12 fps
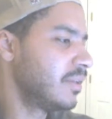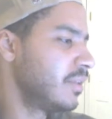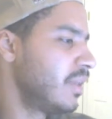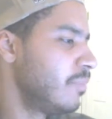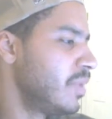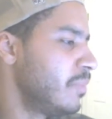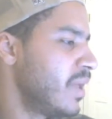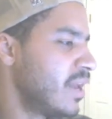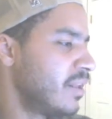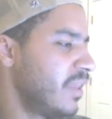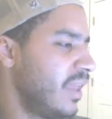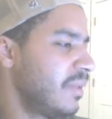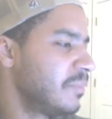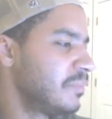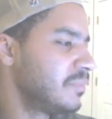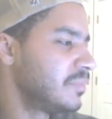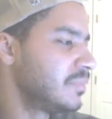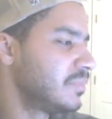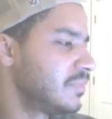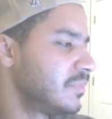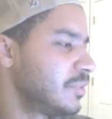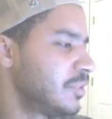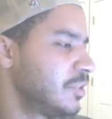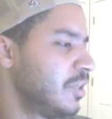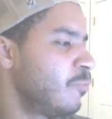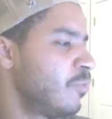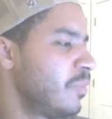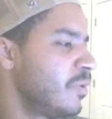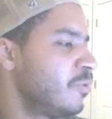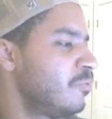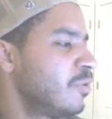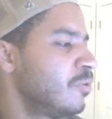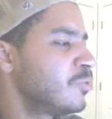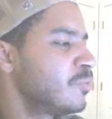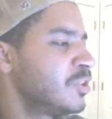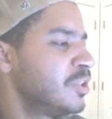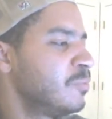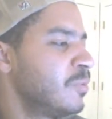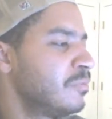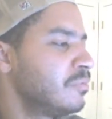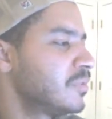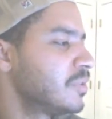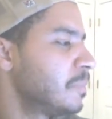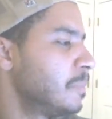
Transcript: Can't be mad at that. She a woman who knows what she wants.